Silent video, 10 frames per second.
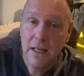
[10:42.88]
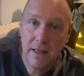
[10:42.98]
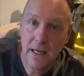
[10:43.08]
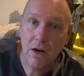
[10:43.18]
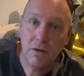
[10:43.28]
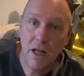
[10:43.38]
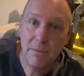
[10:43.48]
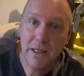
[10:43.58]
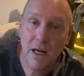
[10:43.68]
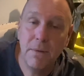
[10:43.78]
they are
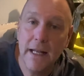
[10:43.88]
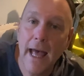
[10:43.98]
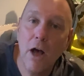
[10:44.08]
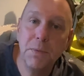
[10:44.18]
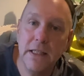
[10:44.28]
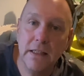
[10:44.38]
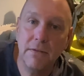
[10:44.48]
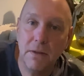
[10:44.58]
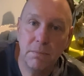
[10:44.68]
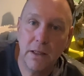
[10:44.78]
climbing up, and that helps it give
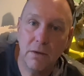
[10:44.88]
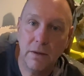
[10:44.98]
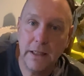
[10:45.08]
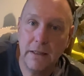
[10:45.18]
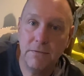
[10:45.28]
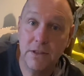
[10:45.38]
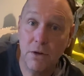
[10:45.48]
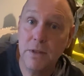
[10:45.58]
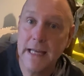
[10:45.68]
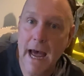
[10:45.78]
it bigger leaves. So
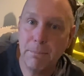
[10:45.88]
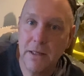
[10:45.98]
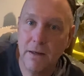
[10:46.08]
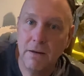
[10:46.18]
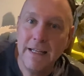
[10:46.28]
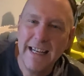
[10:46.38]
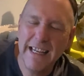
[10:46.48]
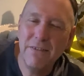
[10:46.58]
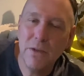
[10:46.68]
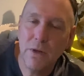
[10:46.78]
it's happier. It
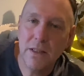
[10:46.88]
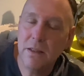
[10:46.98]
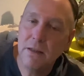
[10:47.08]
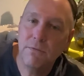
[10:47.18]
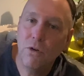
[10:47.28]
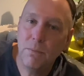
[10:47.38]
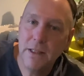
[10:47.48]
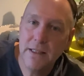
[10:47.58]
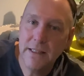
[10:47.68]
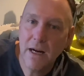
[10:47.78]
gives it what it's looking for
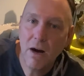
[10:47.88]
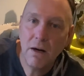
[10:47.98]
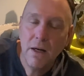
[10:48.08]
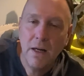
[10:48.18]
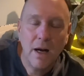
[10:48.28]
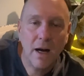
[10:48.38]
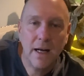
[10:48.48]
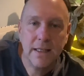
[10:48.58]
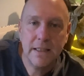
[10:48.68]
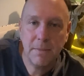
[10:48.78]
because they are
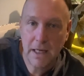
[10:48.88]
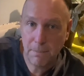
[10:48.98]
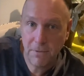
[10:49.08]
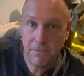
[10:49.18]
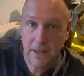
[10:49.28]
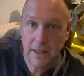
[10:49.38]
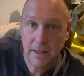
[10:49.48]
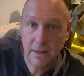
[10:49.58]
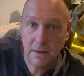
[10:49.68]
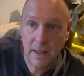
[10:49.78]

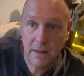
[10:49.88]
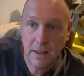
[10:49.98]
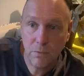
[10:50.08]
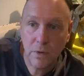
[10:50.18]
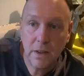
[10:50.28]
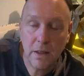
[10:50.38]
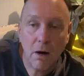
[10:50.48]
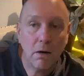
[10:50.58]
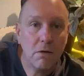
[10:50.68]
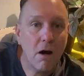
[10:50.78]
semi-epiphytic. They really
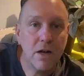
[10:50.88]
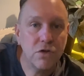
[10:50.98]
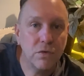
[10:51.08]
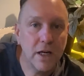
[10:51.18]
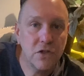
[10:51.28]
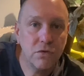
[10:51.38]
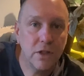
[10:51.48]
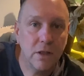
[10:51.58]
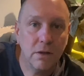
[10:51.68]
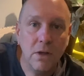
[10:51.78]
are not
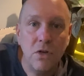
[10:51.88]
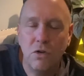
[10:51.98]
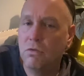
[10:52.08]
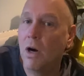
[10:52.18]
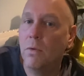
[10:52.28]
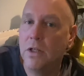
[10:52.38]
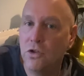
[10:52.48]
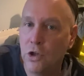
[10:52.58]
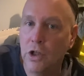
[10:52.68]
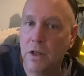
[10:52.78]
terrestrial, grow in
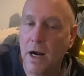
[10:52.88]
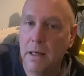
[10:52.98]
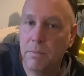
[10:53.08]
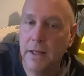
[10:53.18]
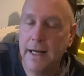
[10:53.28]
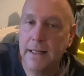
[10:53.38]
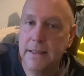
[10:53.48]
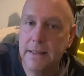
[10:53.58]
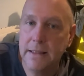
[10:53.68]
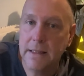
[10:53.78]
dirt kind of plants.
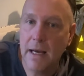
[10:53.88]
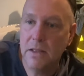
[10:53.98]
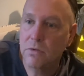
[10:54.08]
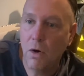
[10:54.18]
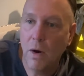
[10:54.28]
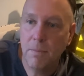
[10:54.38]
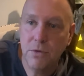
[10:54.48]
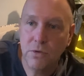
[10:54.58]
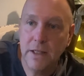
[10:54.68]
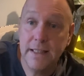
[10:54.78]
These guys grow up
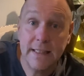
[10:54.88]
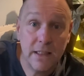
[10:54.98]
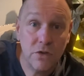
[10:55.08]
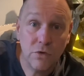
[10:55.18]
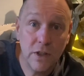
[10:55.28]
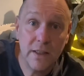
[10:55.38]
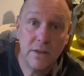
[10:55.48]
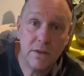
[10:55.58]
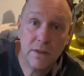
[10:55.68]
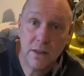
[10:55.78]
trees, in trees,
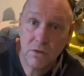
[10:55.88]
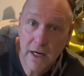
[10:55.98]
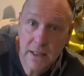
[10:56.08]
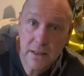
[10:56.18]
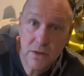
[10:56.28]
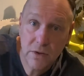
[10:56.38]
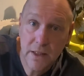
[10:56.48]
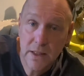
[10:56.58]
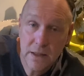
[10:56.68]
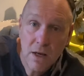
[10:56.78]
nooks and crannies of
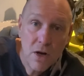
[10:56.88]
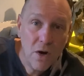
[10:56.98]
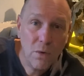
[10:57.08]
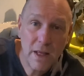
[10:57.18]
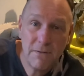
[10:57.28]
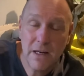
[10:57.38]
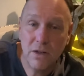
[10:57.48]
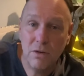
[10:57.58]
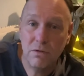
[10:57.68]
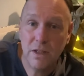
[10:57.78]
trees, where they find
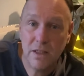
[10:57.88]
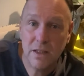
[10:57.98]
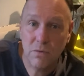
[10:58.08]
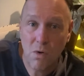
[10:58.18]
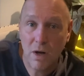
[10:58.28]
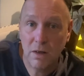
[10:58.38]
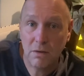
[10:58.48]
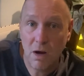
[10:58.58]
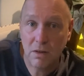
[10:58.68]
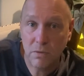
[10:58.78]
nutrients and water
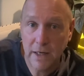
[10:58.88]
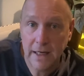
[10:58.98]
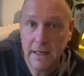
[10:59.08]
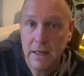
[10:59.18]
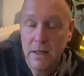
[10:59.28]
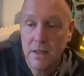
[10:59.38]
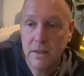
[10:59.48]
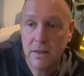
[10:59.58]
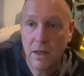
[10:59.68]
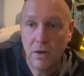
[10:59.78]
along the way.
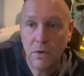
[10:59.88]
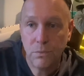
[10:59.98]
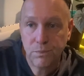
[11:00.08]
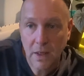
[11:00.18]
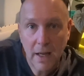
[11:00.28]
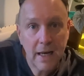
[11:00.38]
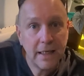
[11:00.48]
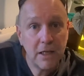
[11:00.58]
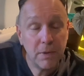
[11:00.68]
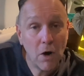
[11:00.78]
So kind of
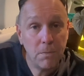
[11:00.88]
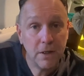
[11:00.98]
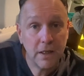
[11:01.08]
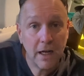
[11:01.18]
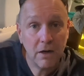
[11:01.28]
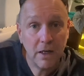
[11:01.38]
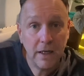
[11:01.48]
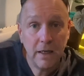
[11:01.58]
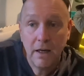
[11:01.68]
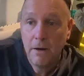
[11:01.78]
keep it open and airy.